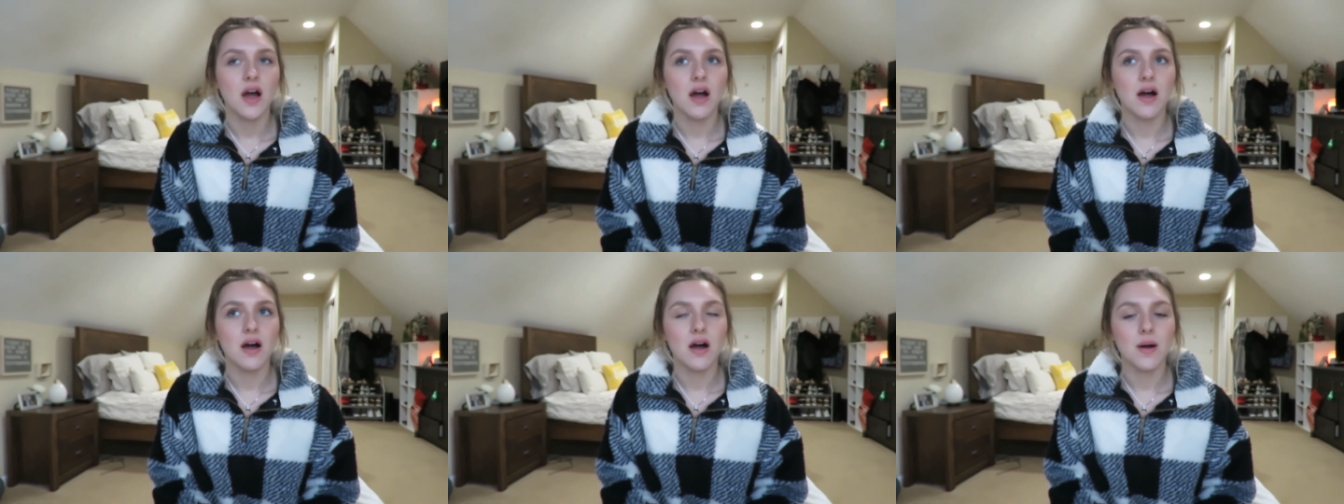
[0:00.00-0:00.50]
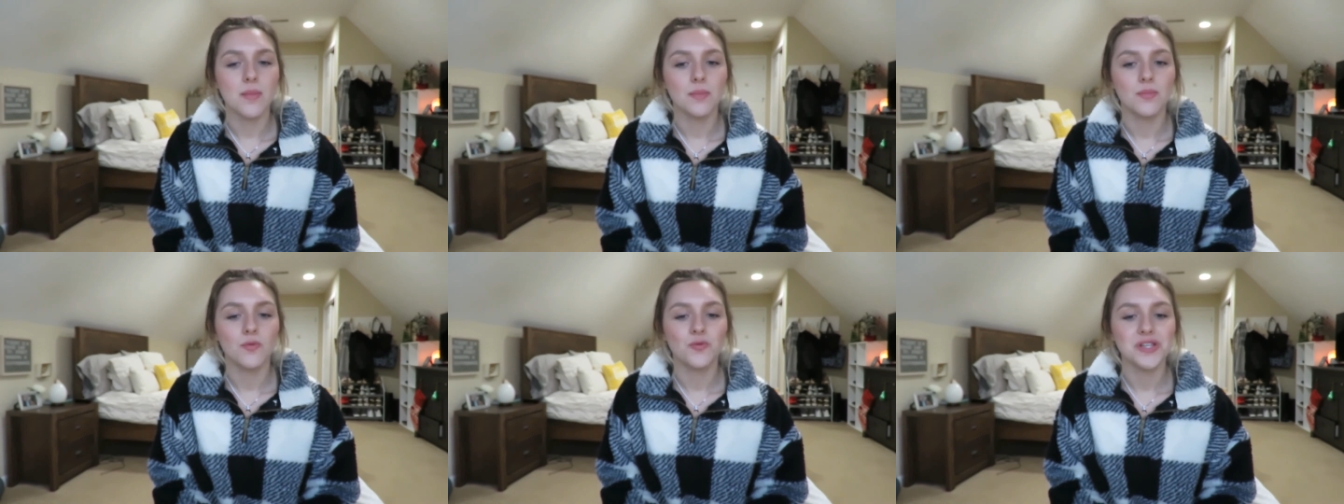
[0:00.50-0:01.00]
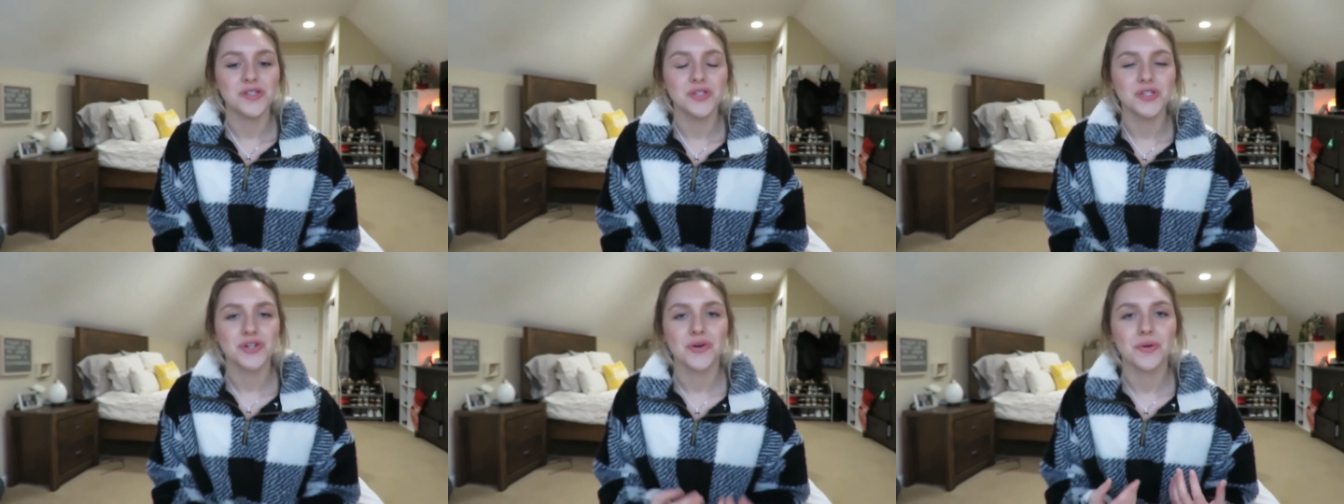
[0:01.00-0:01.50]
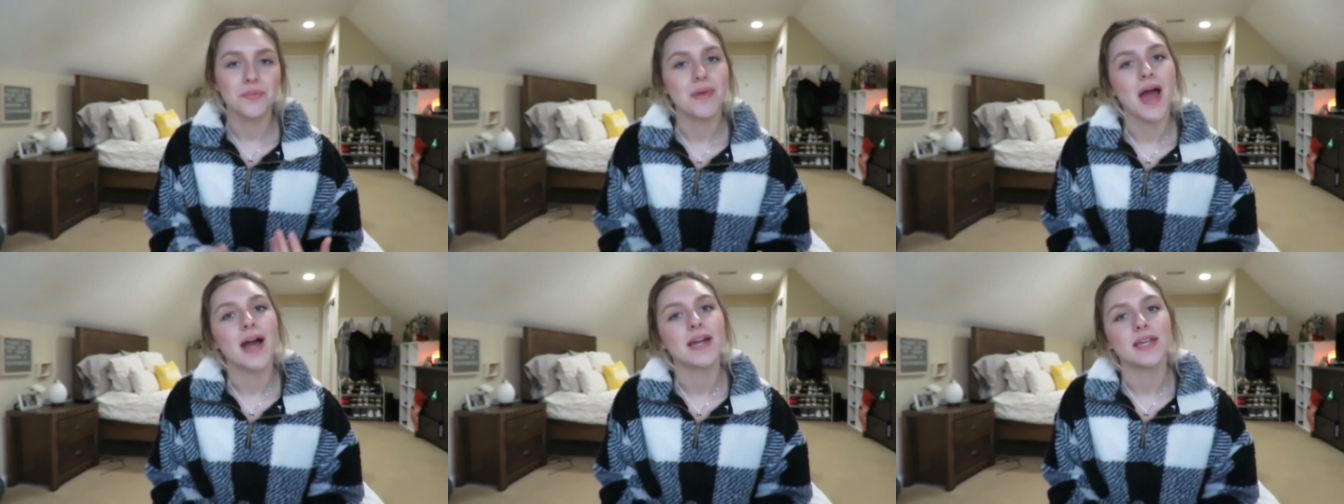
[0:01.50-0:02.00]
Um, we used to go to
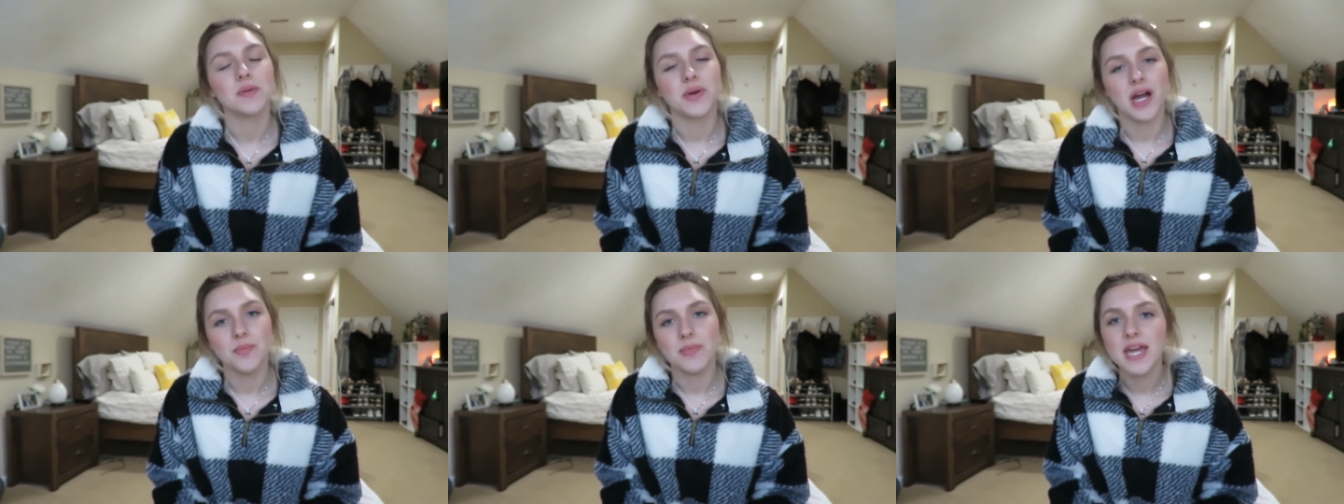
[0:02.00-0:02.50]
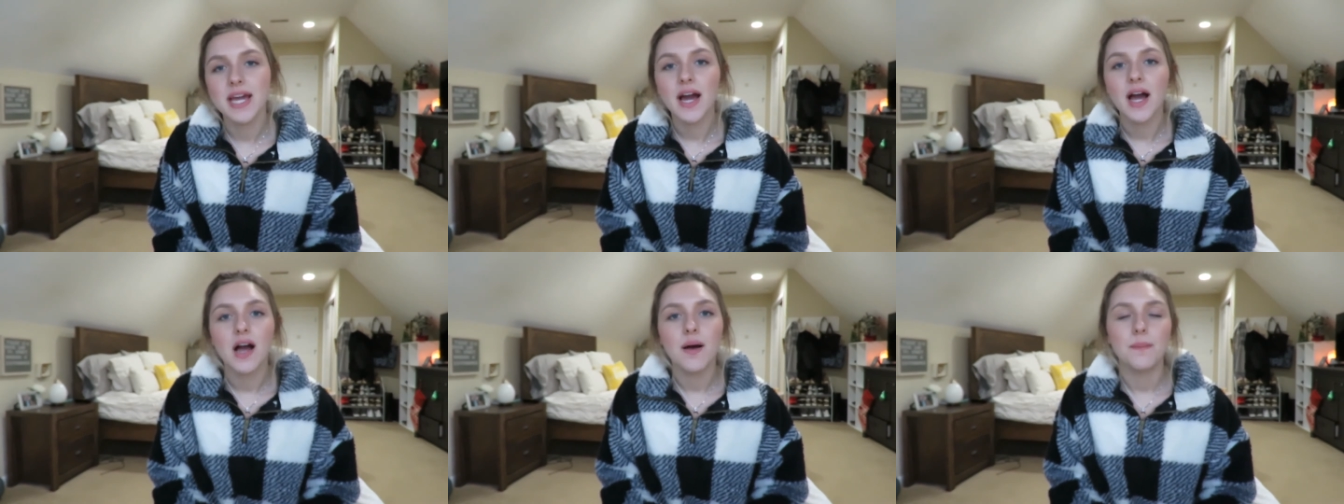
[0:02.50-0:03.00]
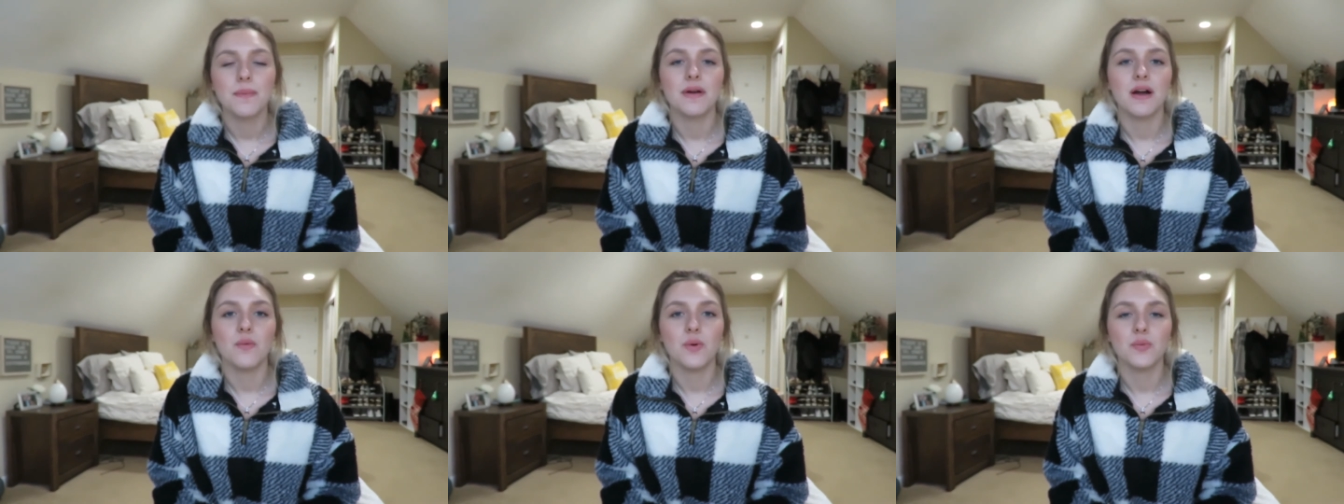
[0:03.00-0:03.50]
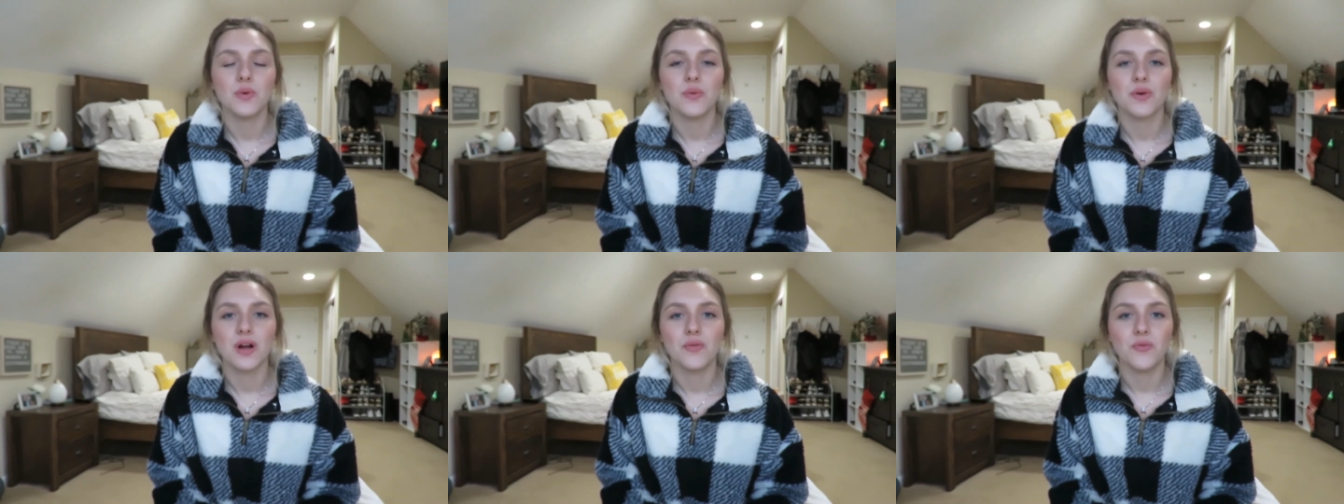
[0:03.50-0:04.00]
MAC and buy makeup when we
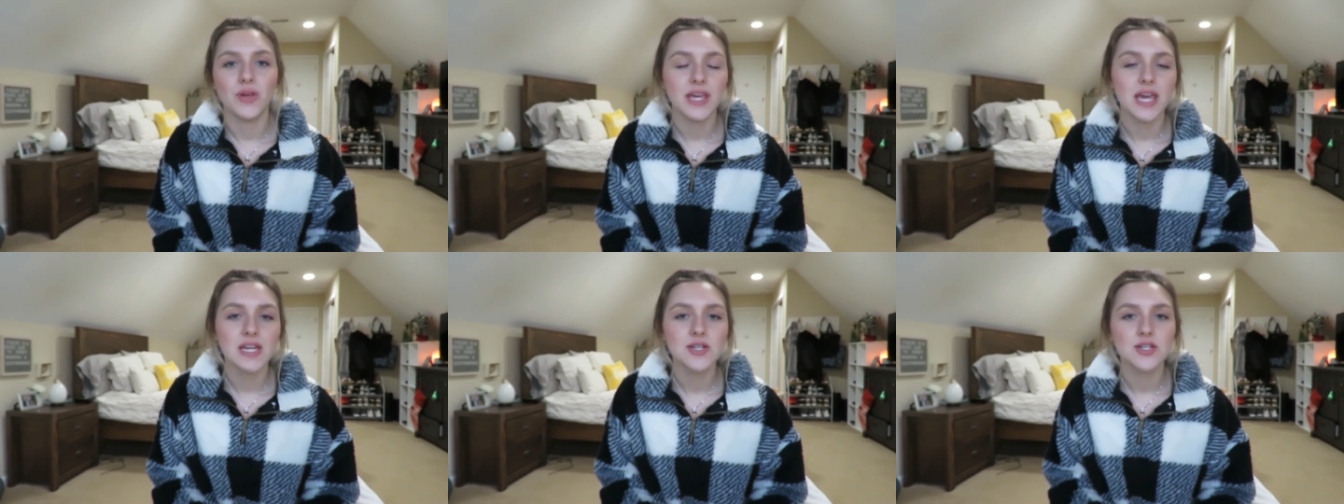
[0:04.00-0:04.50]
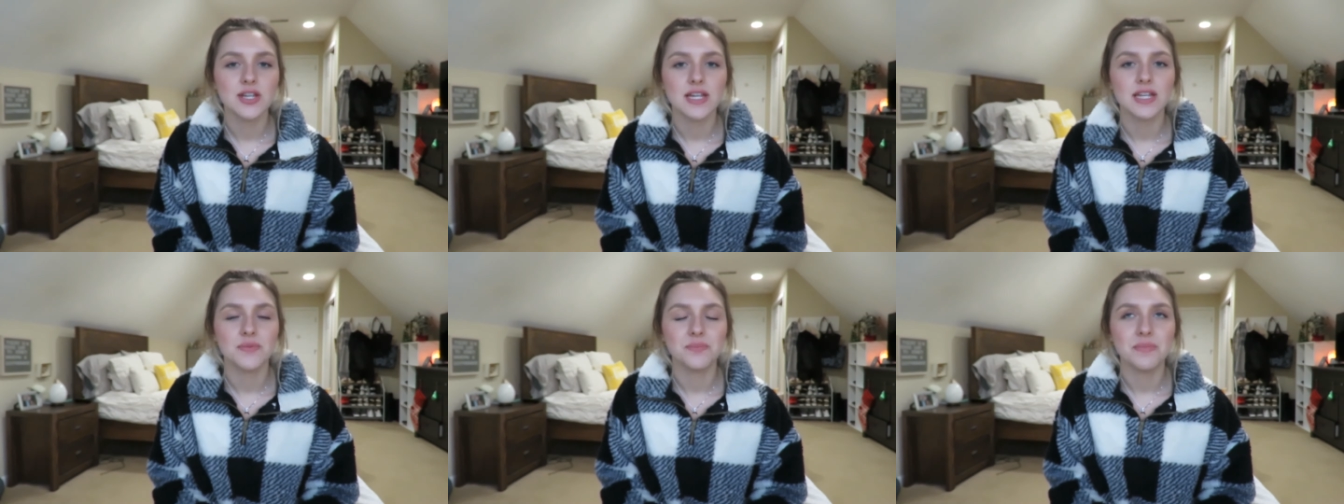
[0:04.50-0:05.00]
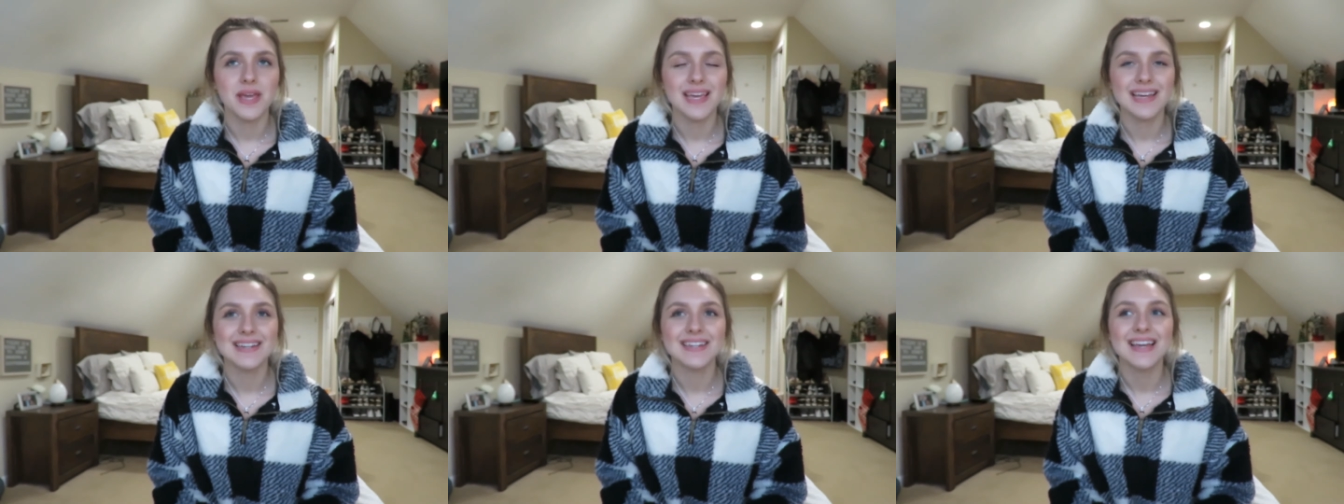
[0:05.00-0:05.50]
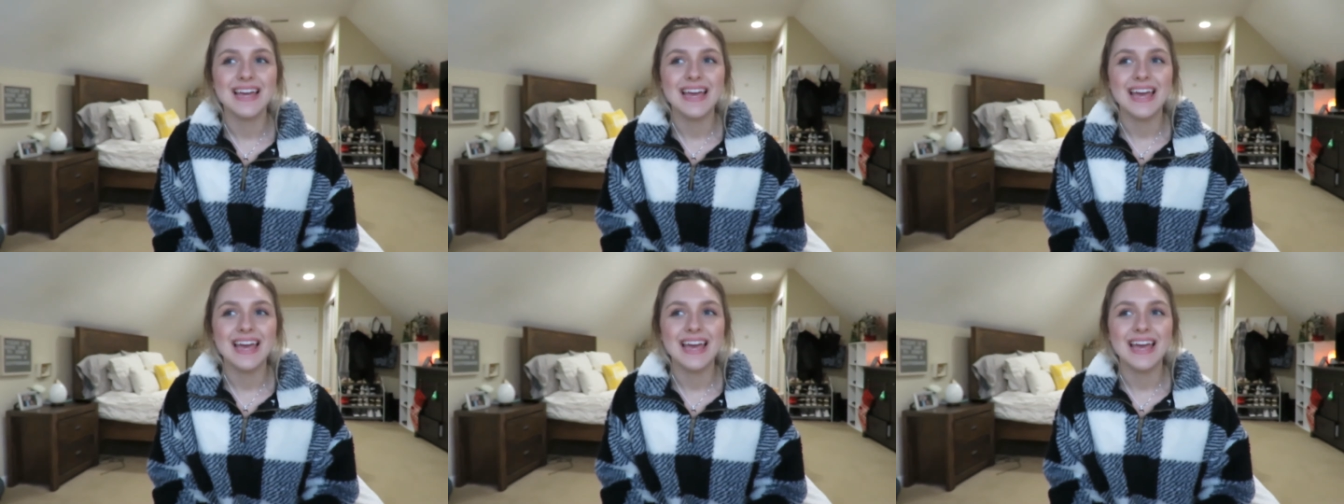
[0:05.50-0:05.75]
were on vacation in Maine